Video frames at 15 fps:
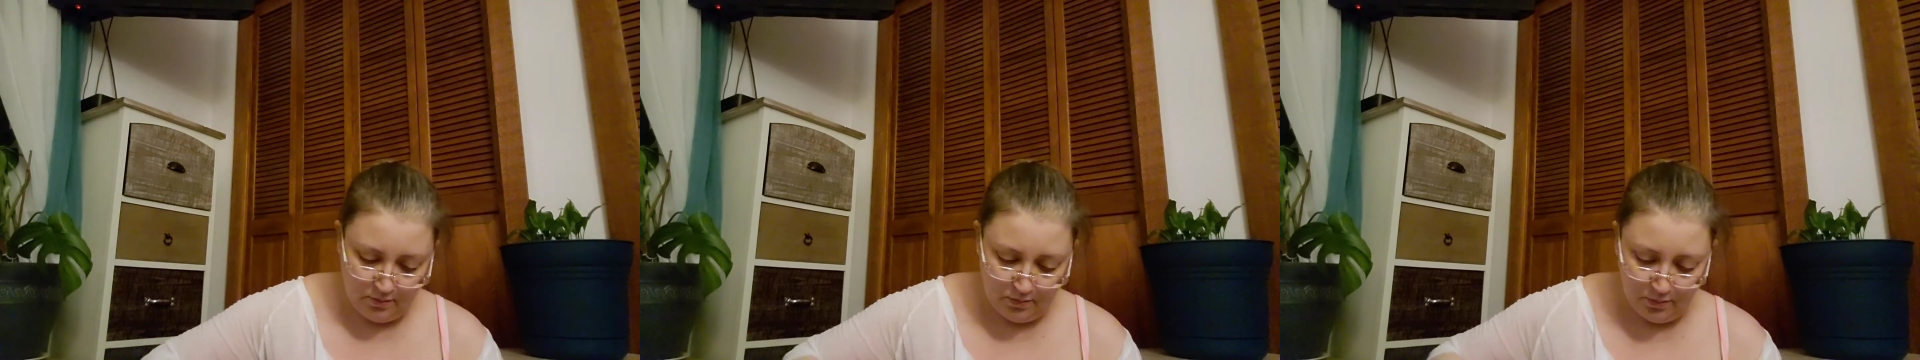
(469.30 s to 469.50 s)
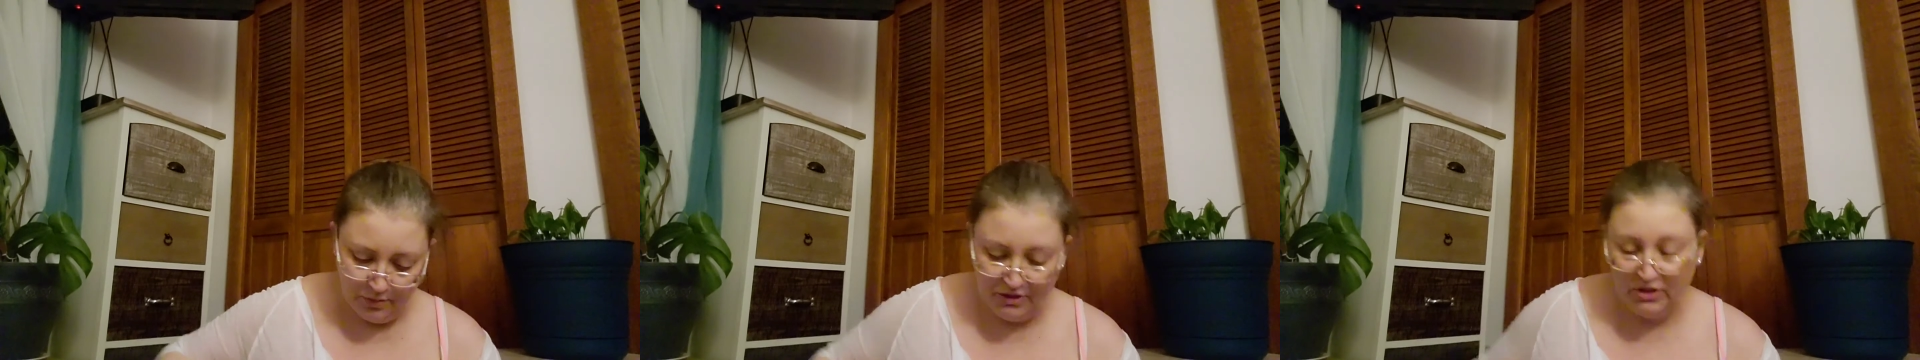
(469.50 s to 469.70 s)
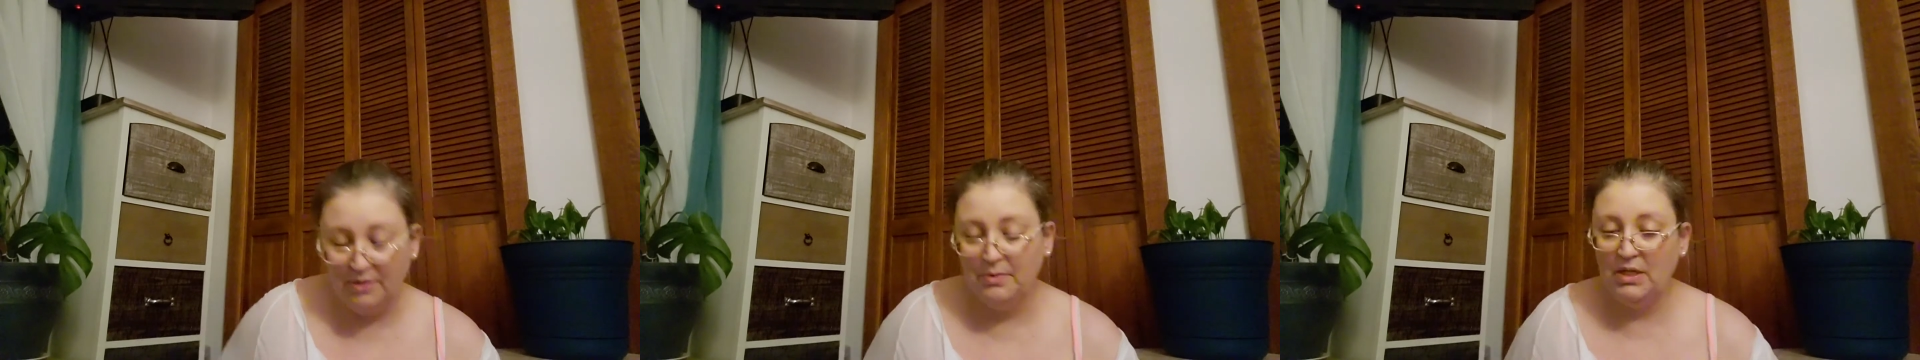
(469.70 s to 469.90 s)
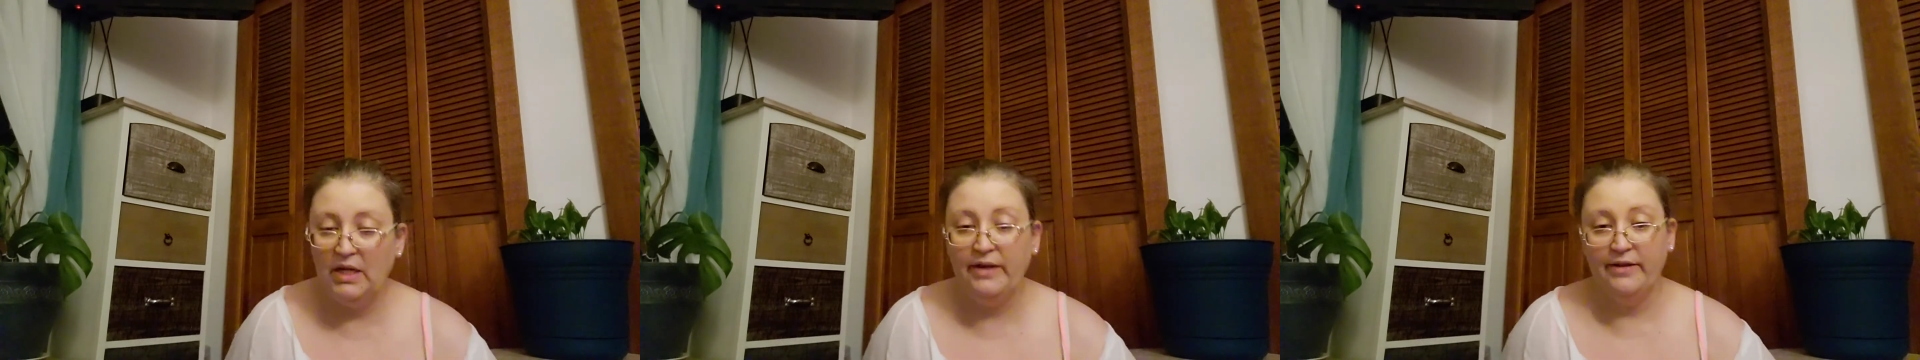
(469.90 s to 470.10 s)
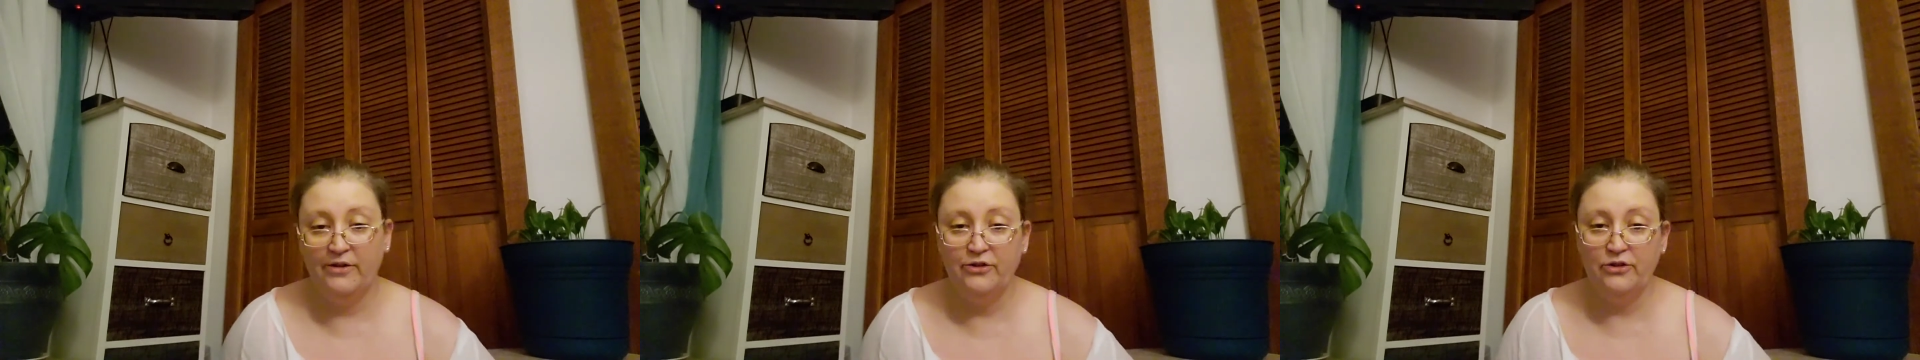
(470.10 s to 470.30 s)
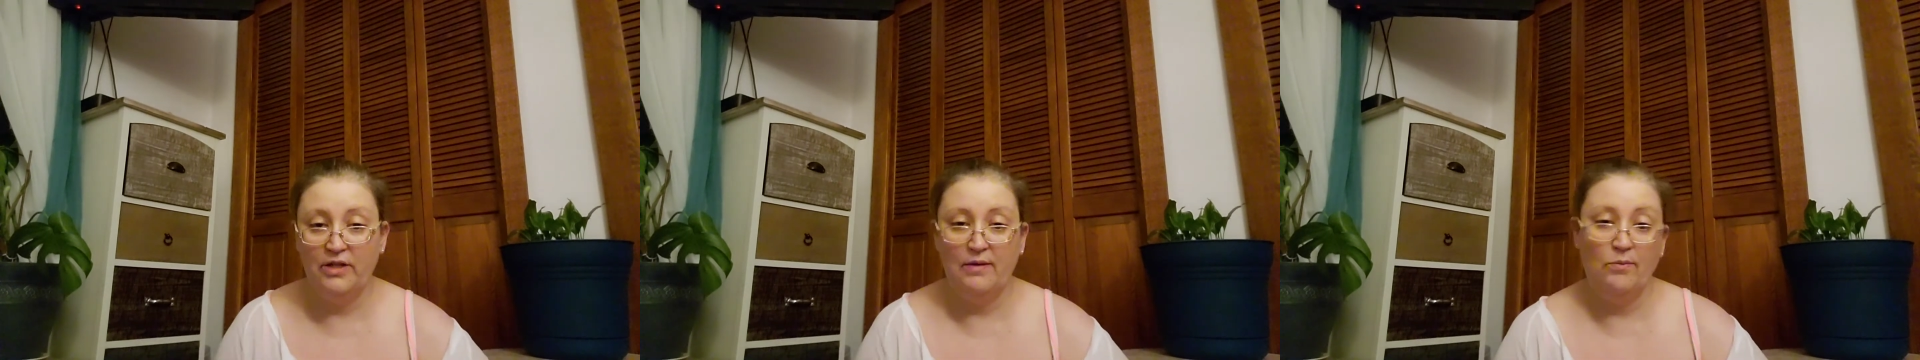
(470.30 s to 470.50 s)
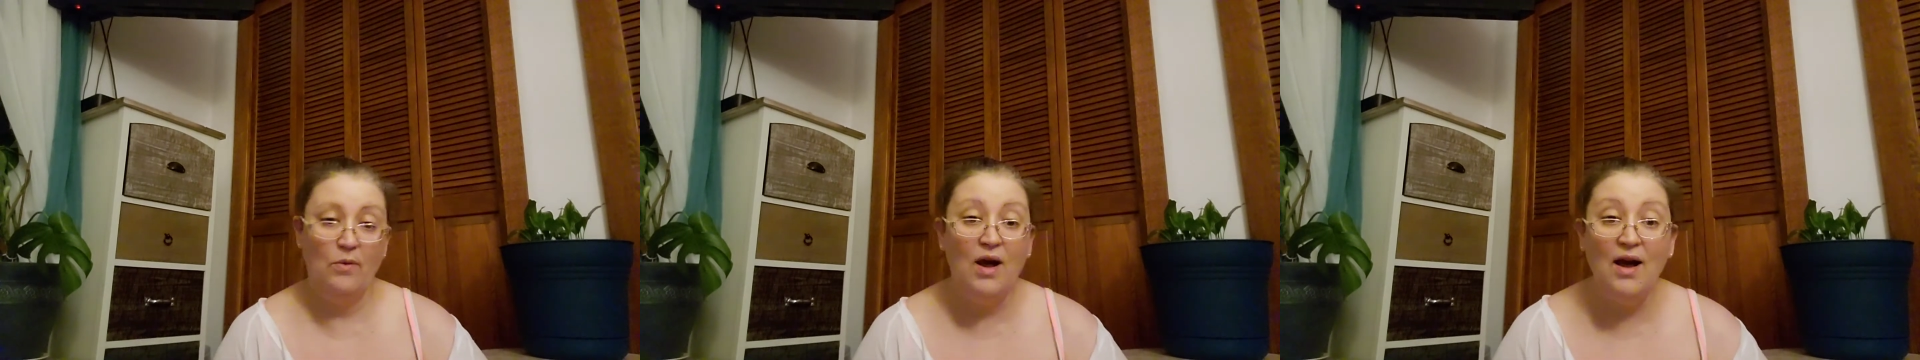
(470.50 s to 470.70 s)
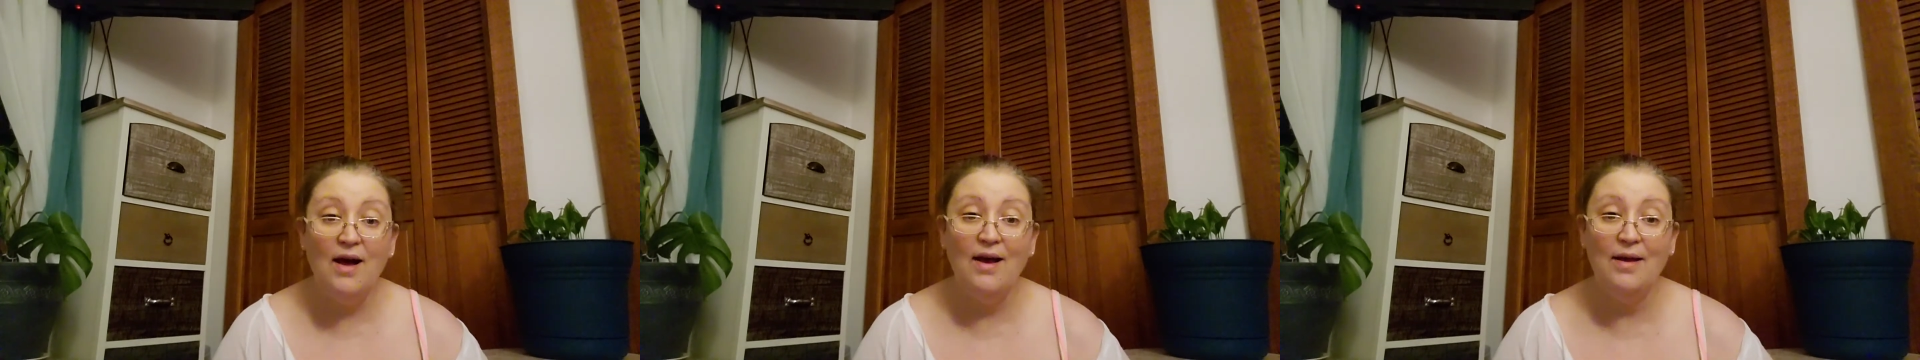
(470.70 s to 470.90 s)
Which, I mean, I understand
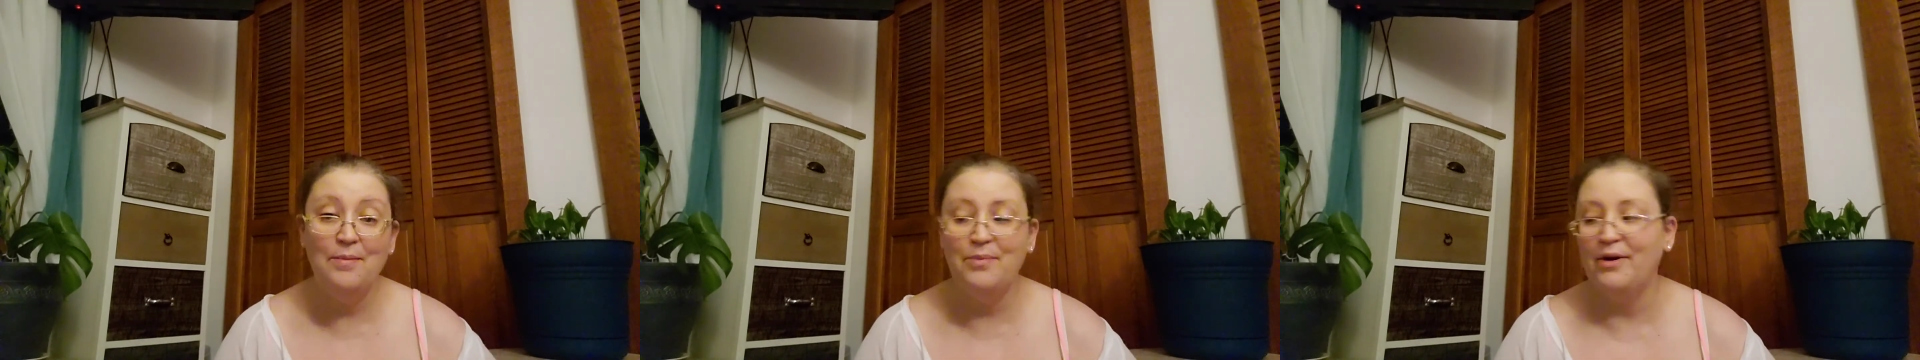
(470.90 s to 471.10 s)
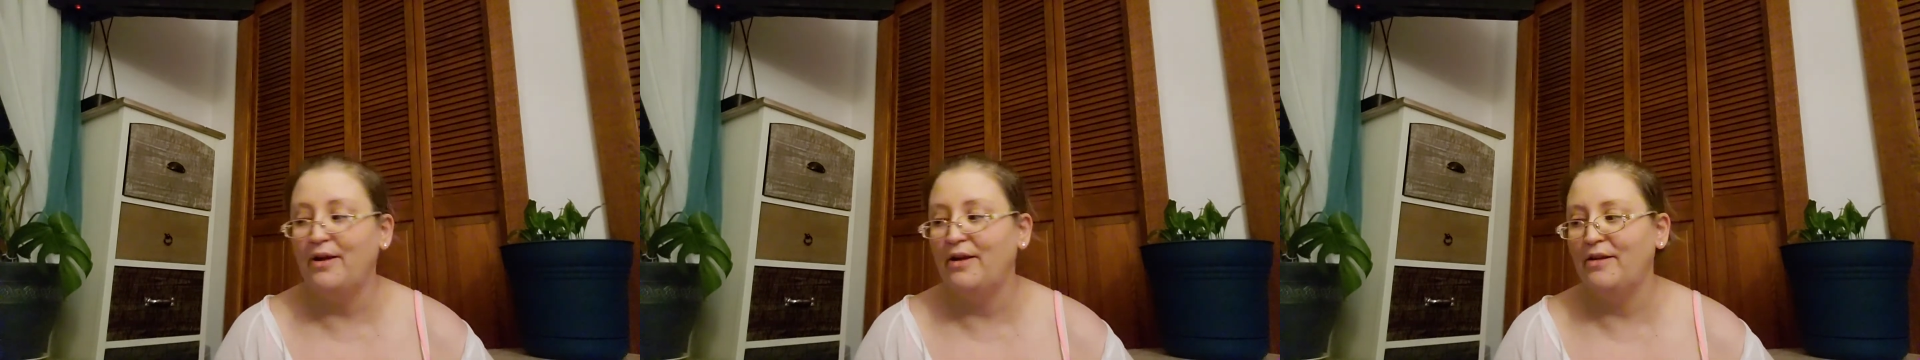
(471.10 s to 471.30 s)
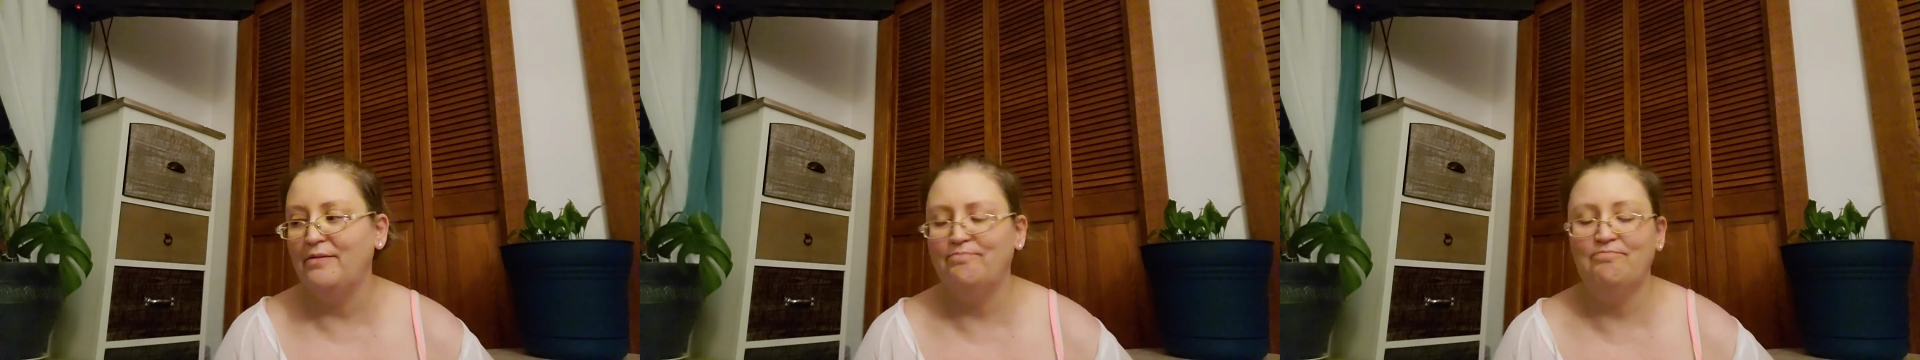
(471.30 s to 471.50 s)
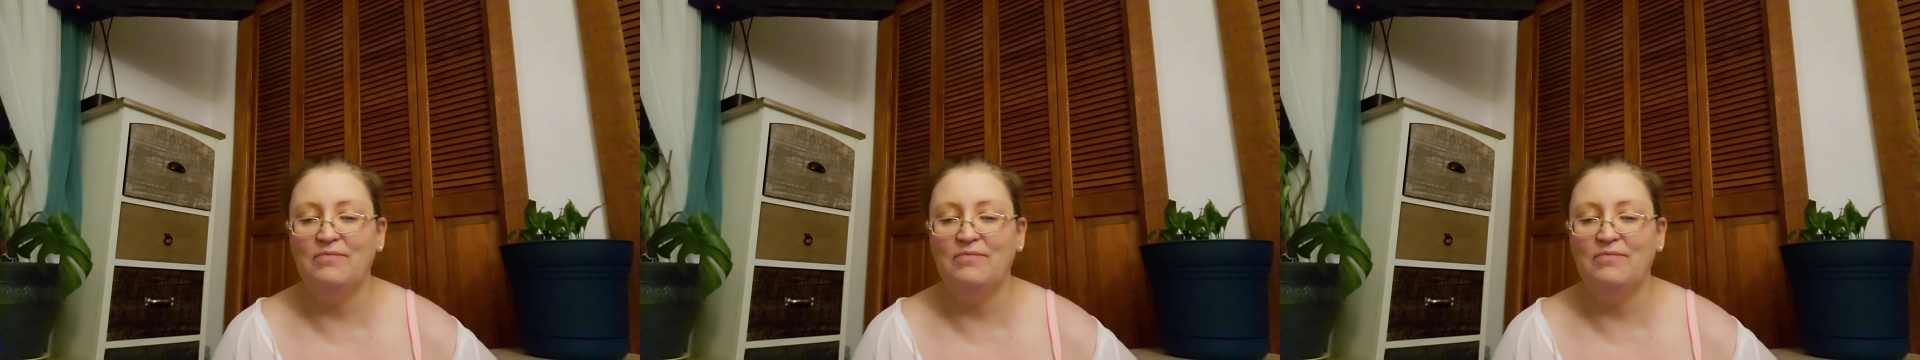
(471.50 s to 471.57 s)
why, but